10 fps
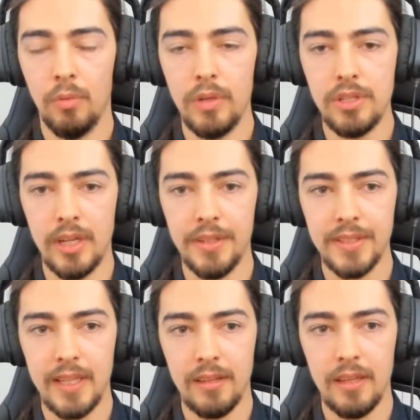gel
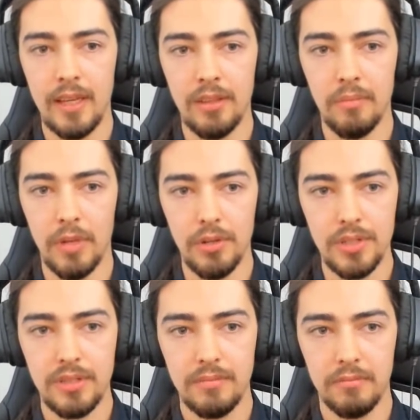together in the
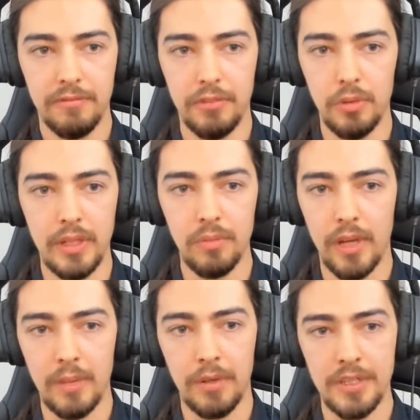most fluid
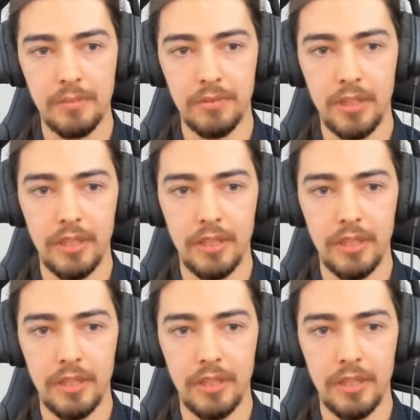way possible.